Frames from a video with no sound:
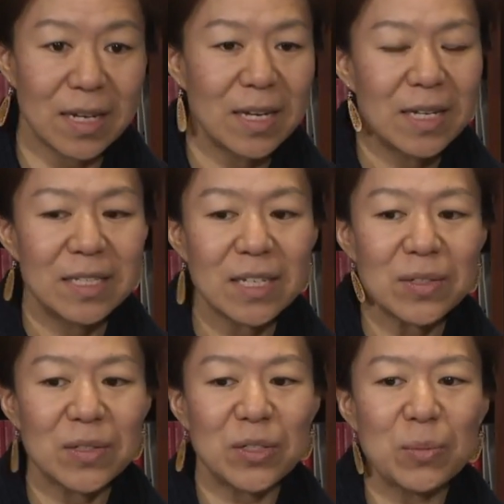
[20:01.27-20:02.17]
uh,
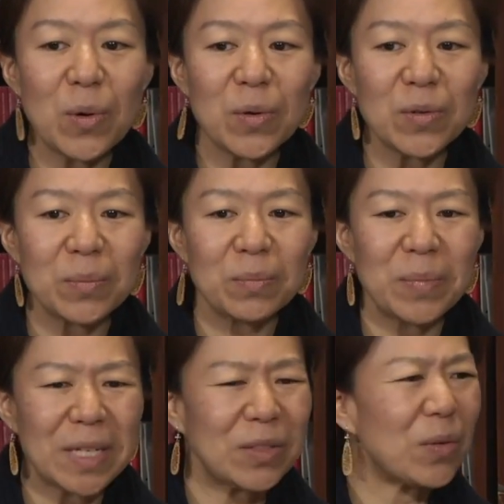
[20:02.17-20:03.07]
just small
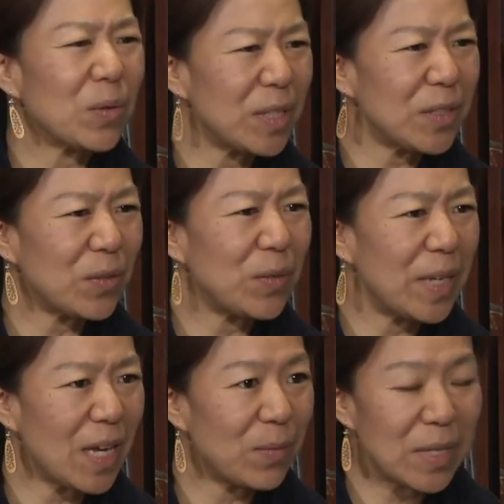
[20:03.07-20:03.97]
bad condition
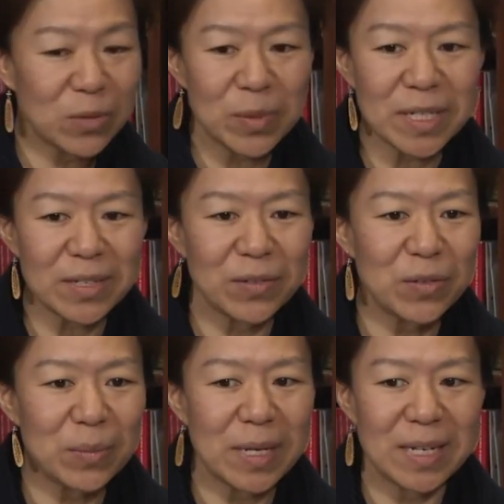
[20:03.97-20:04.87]
we have, especially
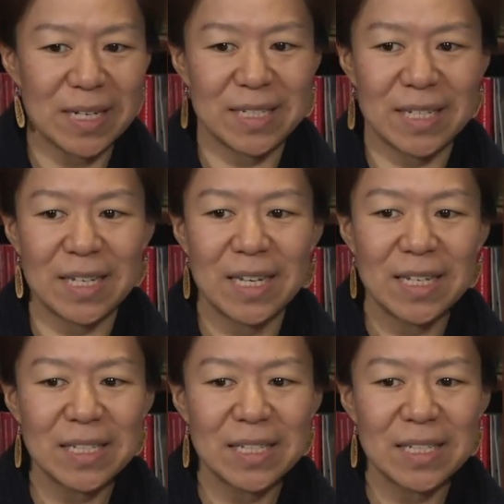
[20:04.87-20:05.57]
woman has uh,